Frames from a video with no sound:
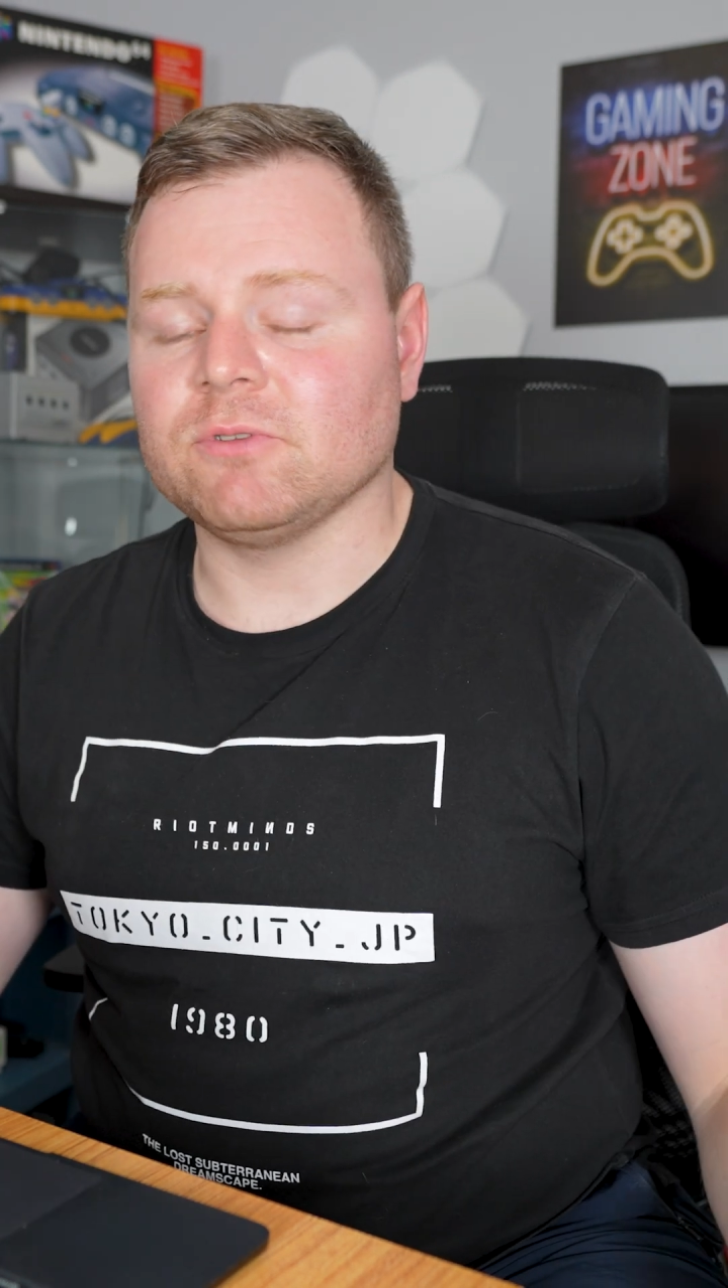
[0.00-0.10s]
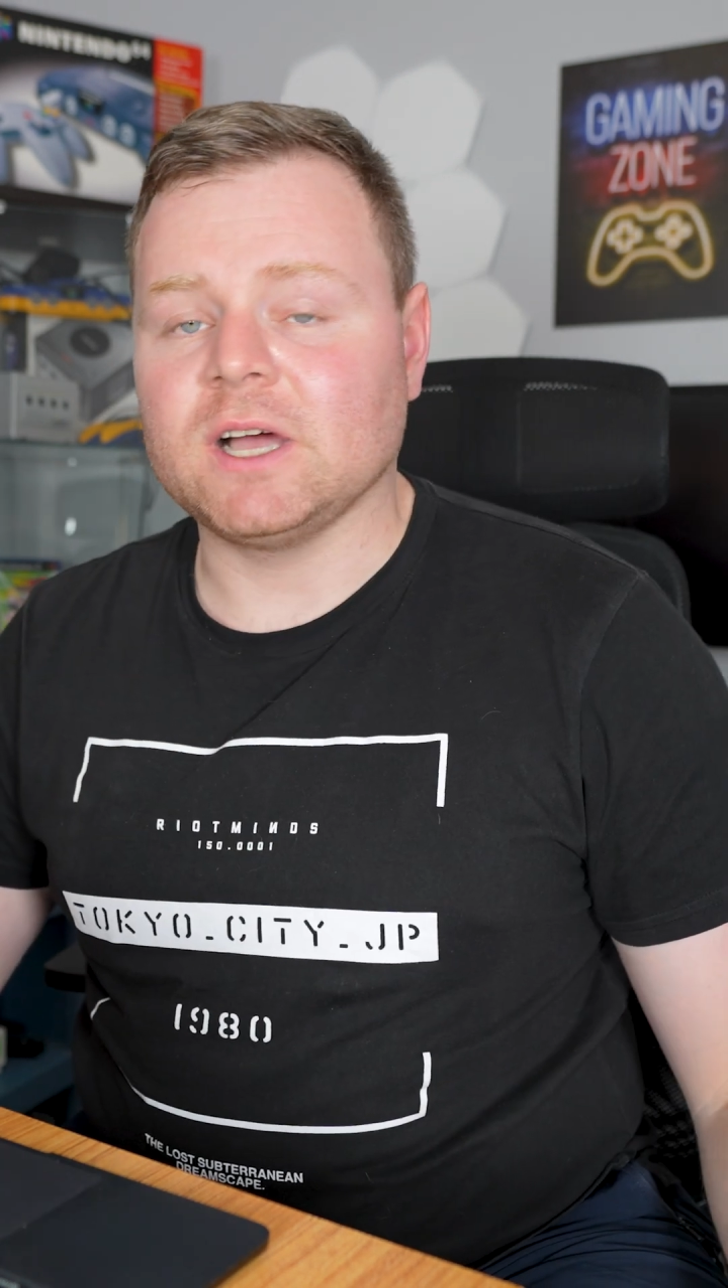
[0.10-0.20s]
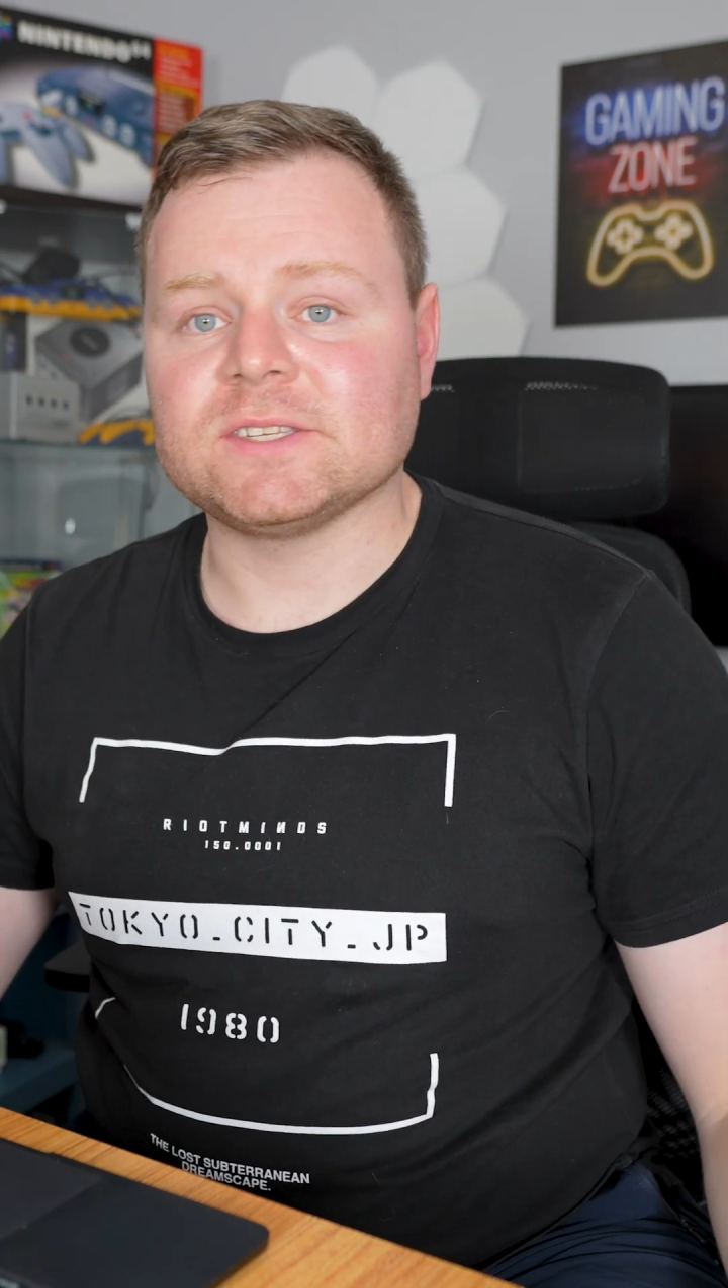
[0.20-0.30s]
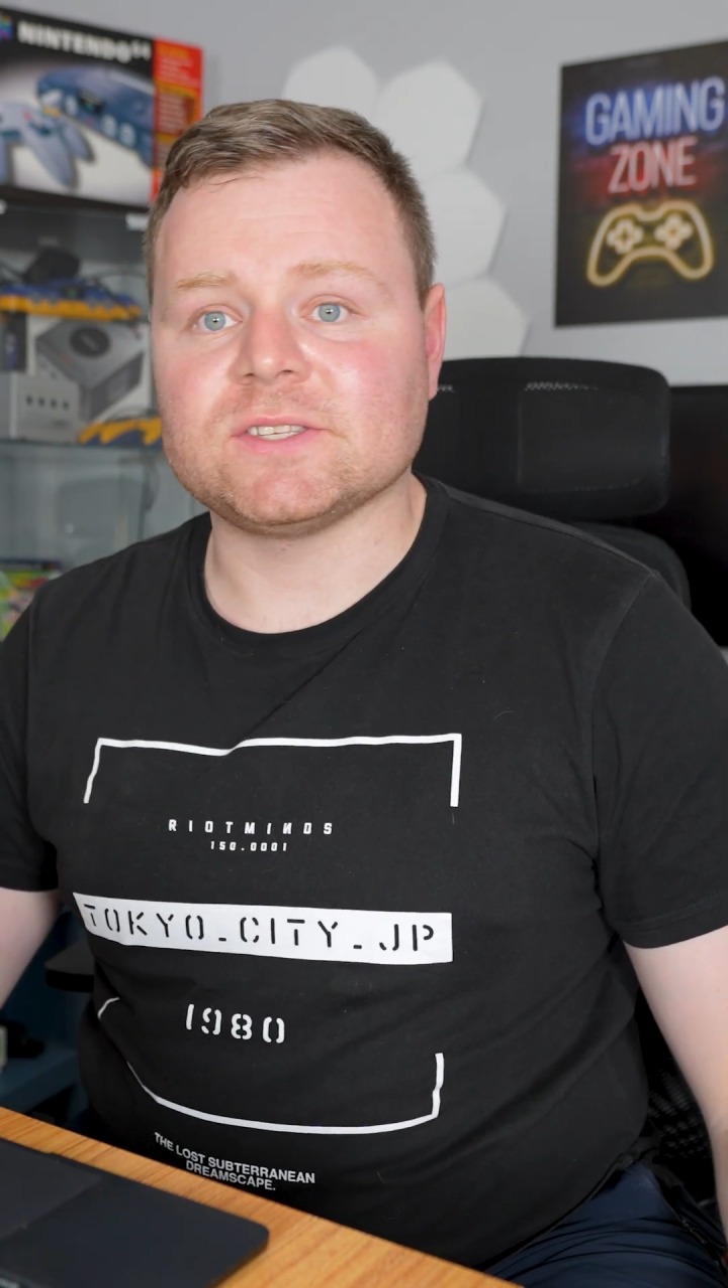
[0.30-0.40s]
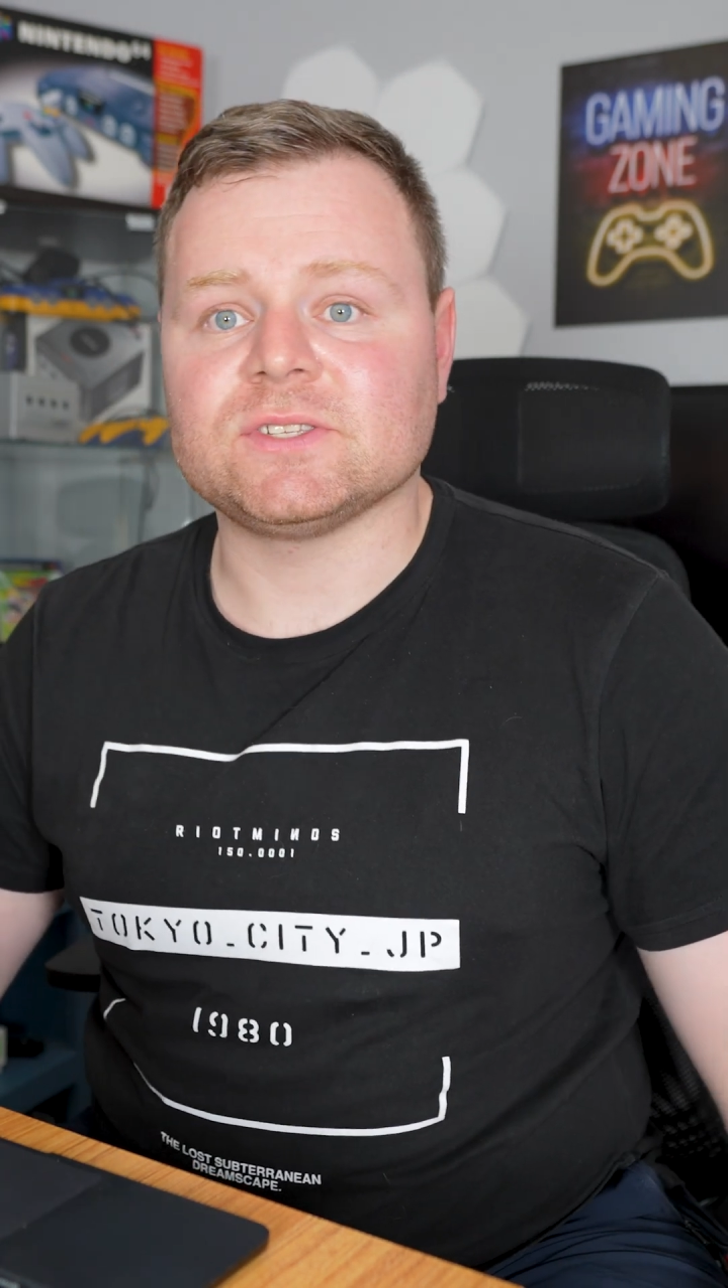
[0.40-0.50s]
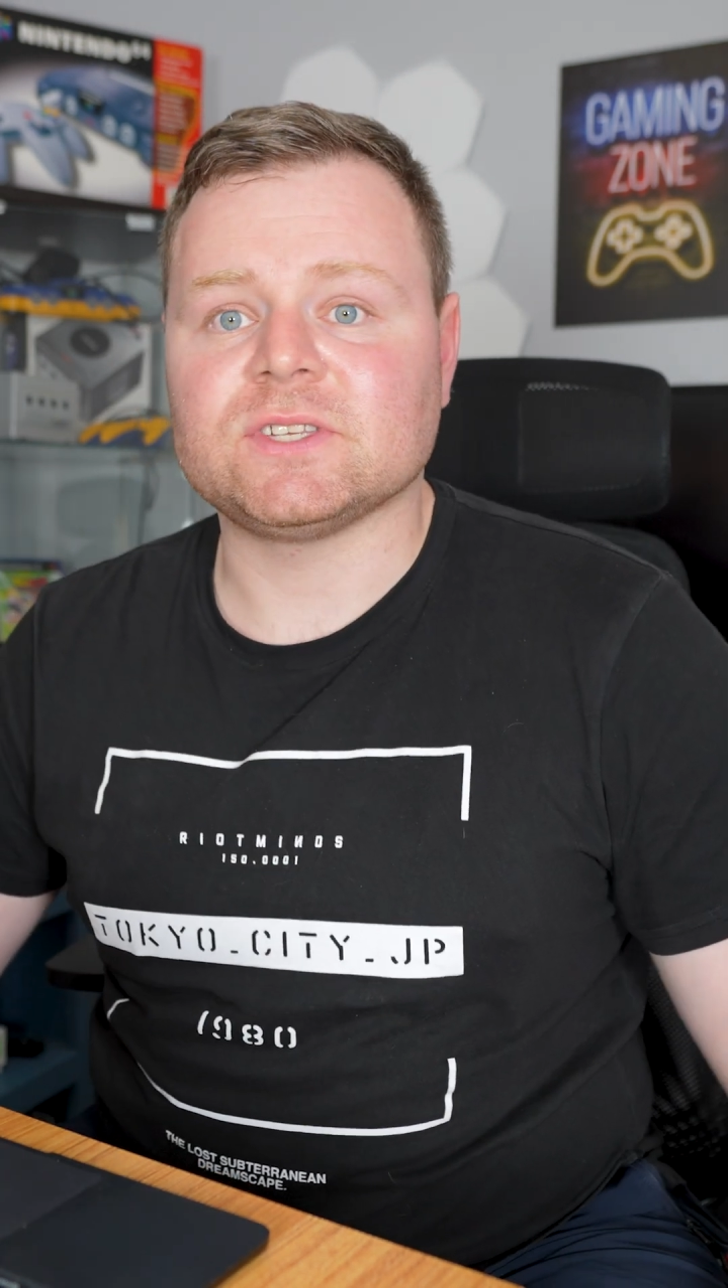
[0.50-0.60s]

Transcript: Ryzen